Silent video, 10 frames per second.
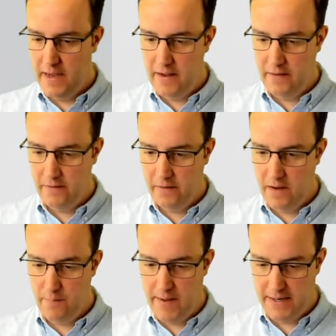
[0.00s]
and
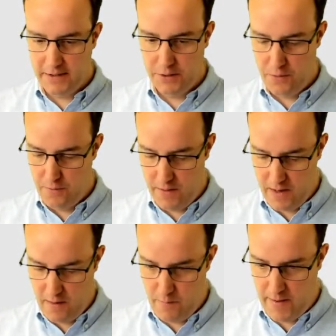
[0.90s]
get back to
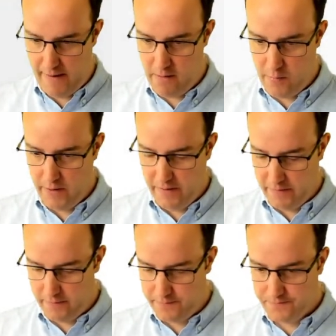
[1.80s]
the
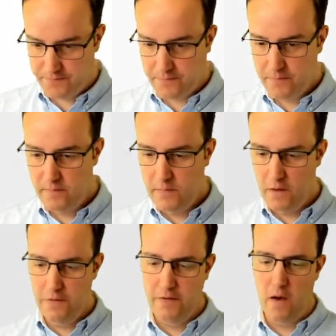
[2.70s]
PowerPoint.
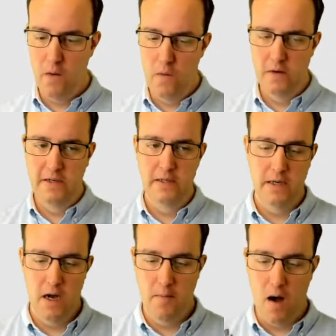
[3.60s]
So
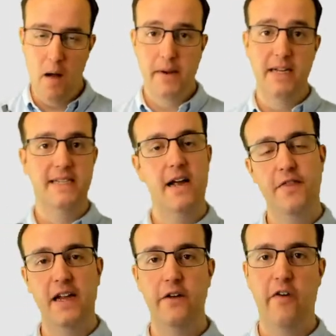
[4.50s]
I'm going to say
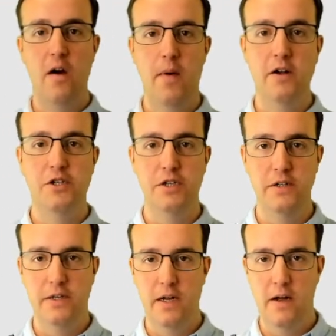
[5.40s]
thank you very much
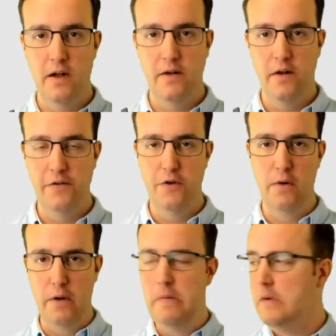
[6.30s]
and
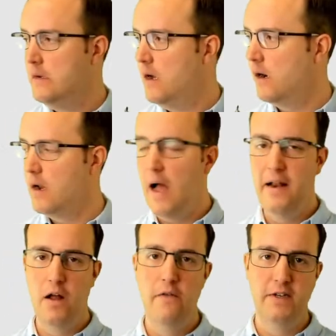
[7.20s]
toodaloo. I'm going to
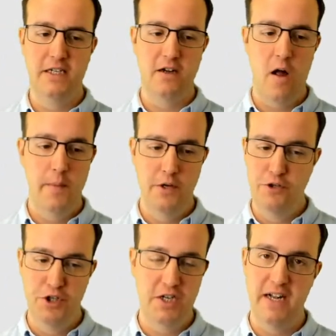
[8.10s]
hand over to Simon,
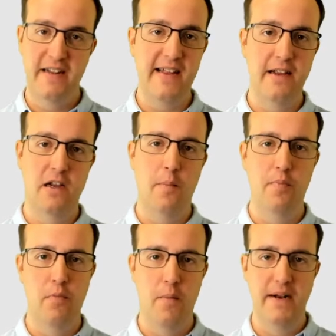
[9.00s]
who's just going to take a
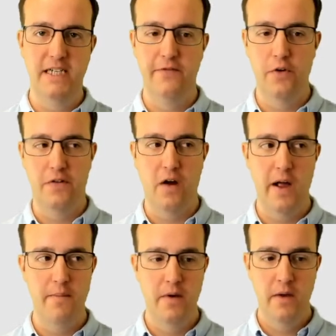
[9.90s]
couple more minutes of your
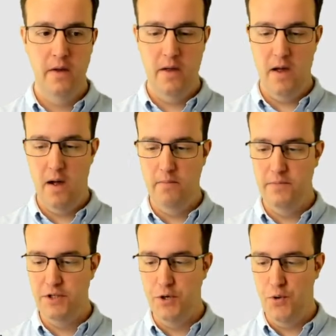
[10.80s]
time
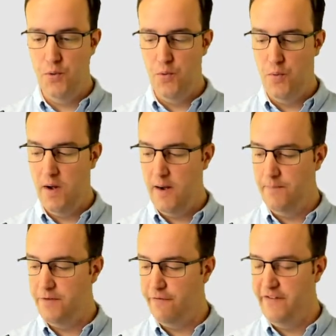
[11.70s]

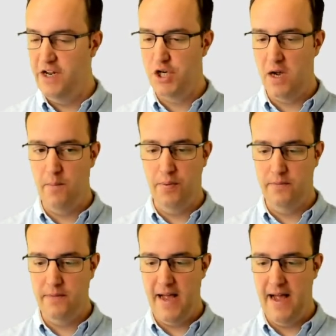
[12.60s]
to finish up
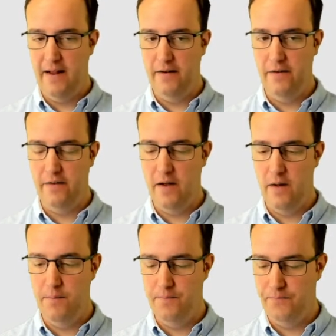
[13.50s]

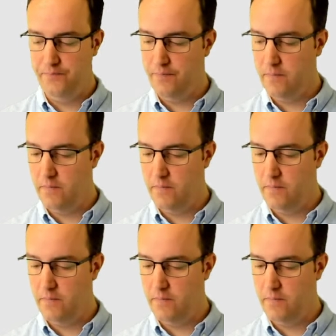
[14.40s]
and